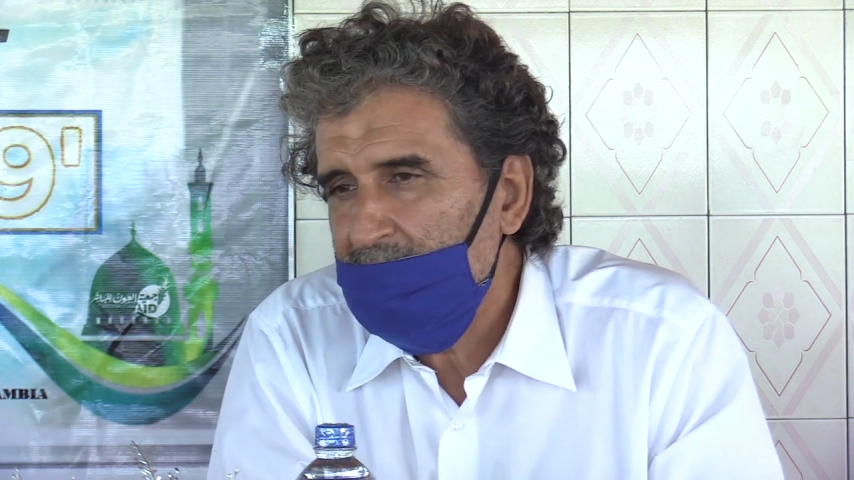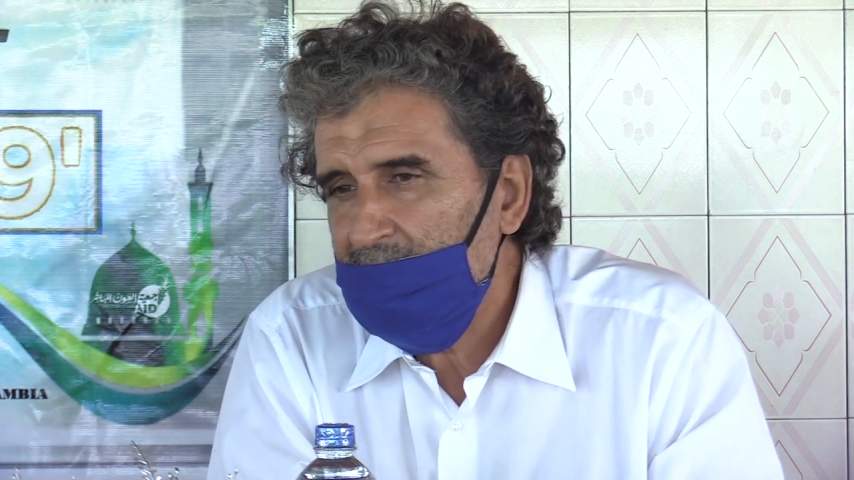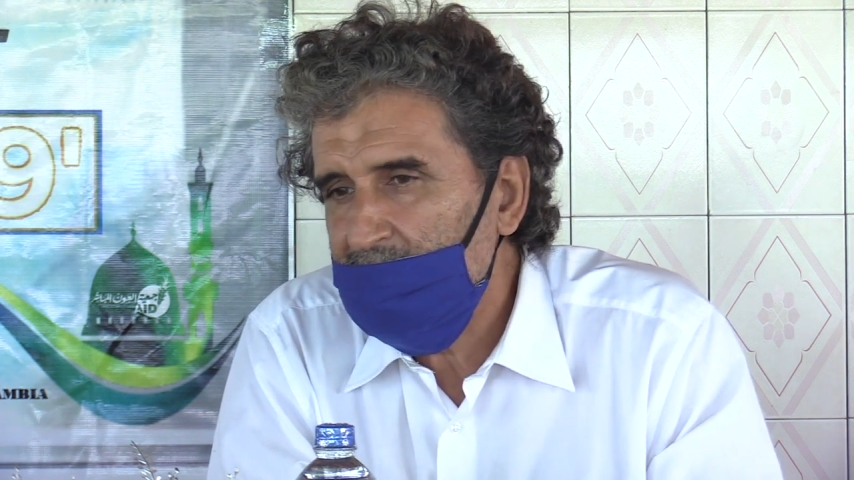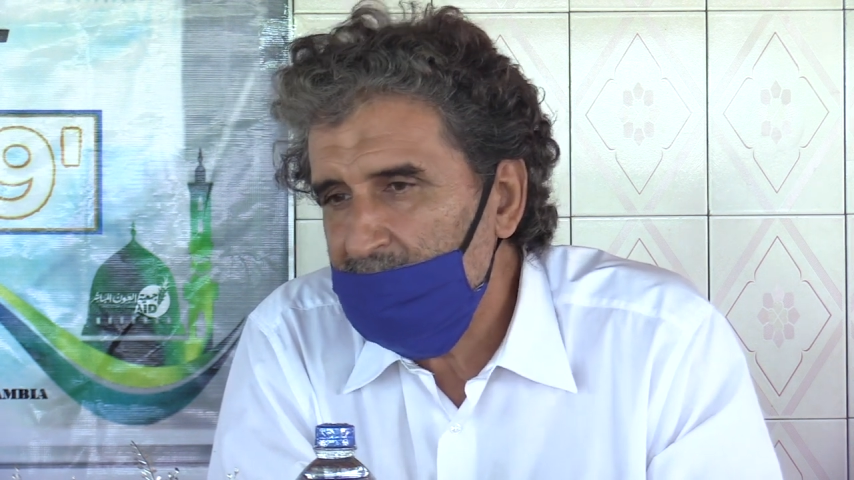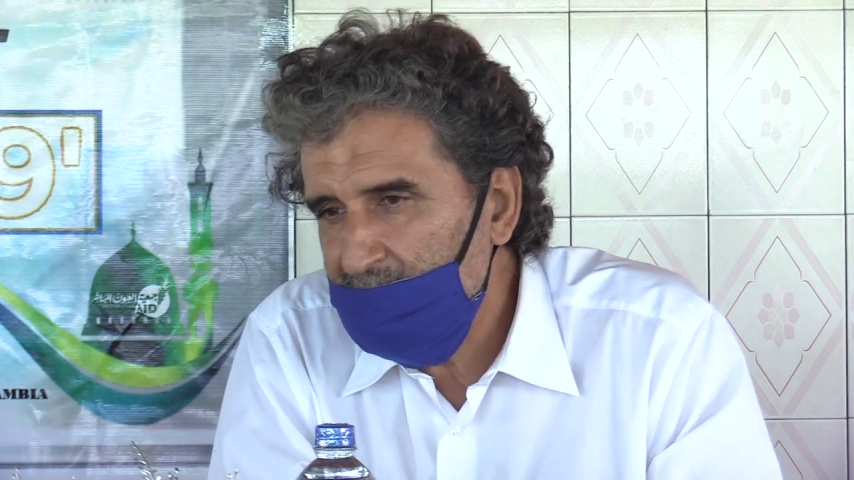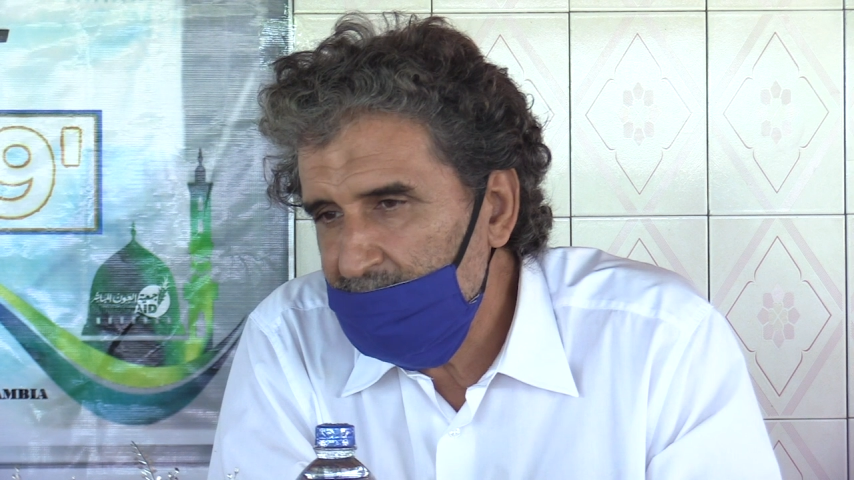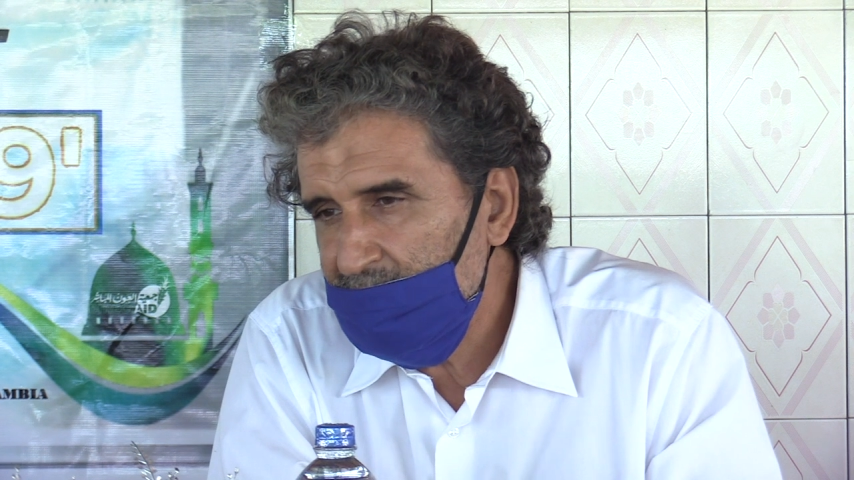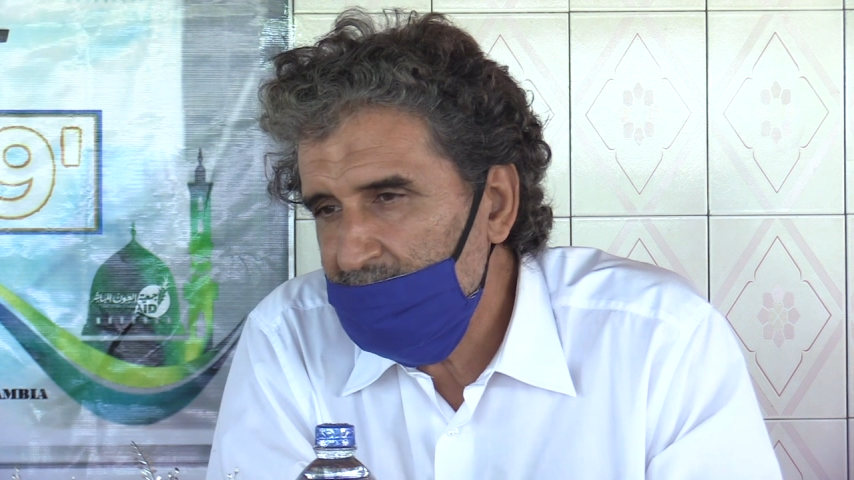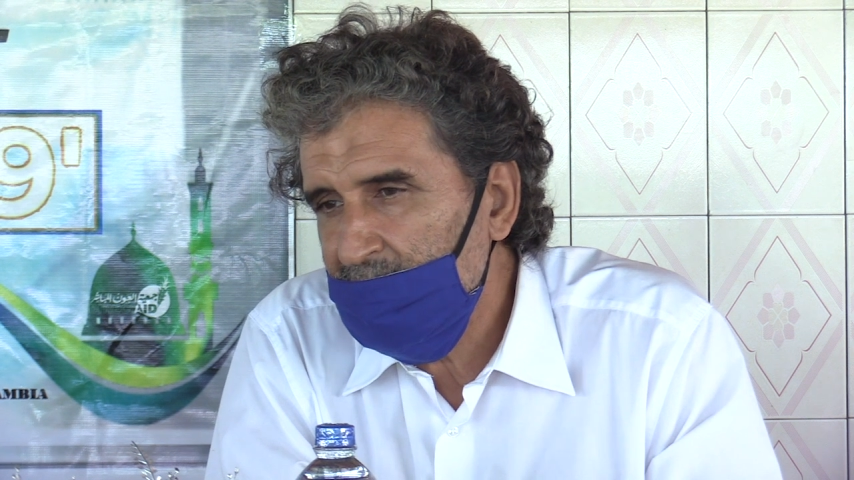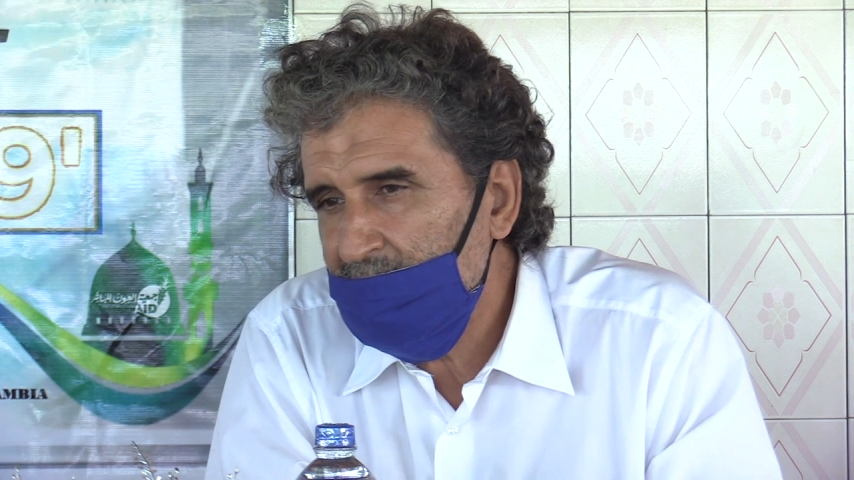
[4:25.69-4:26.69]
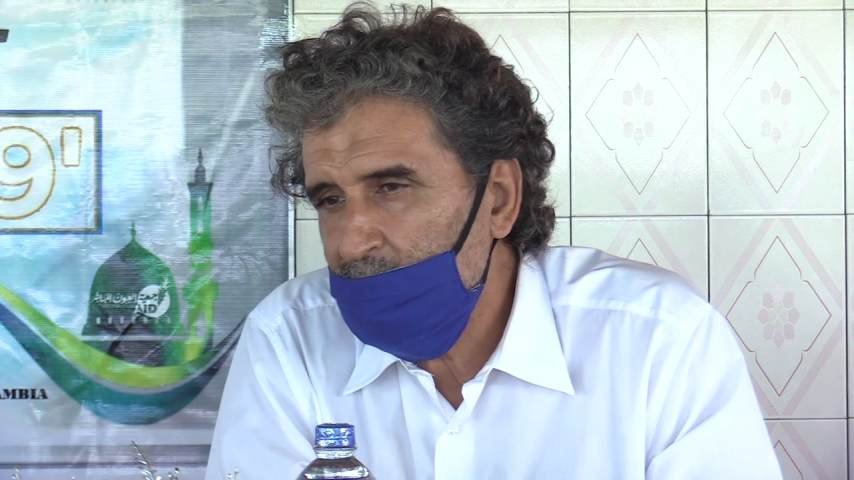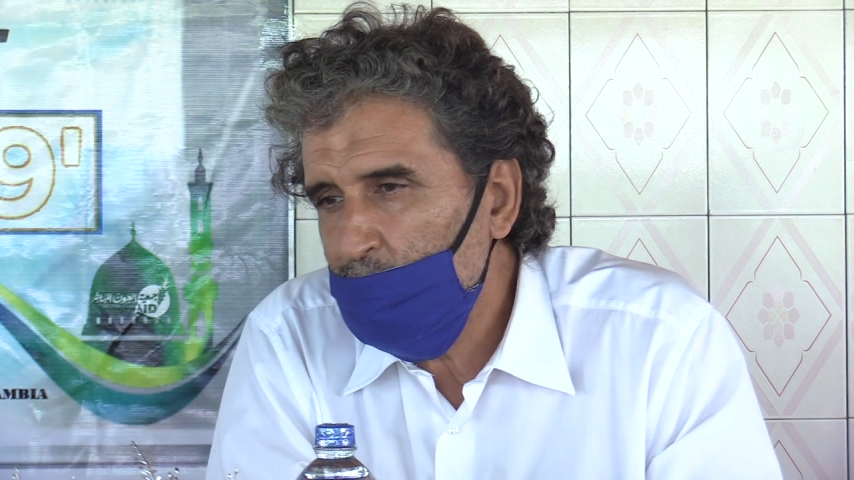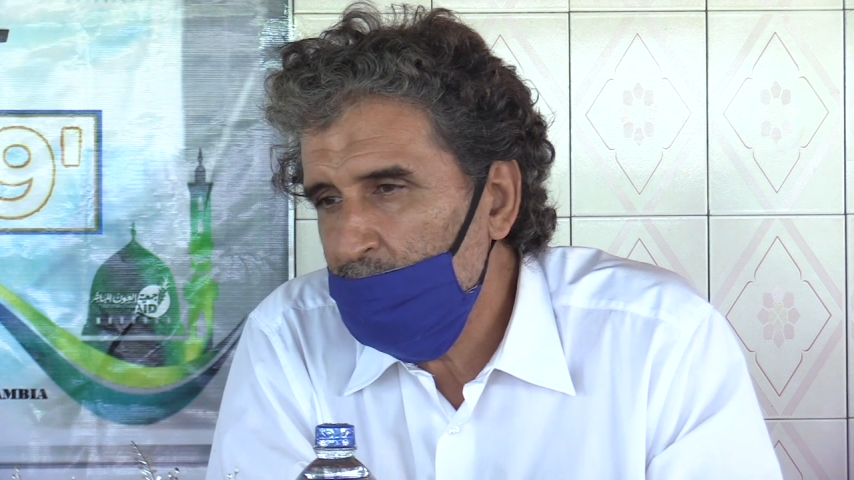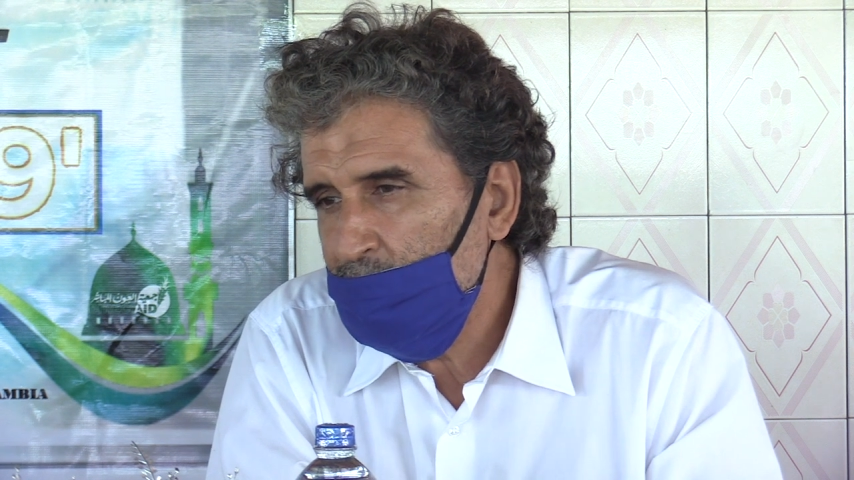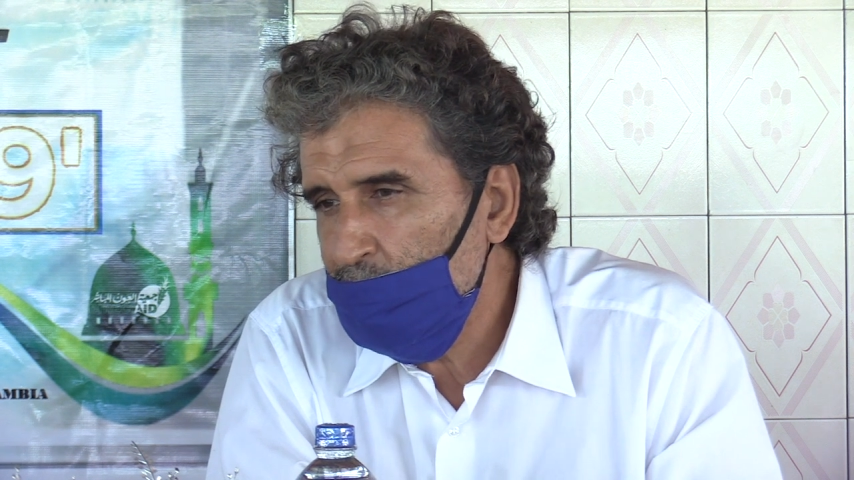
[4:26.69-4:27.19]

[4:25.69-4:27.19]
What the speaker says: that this is going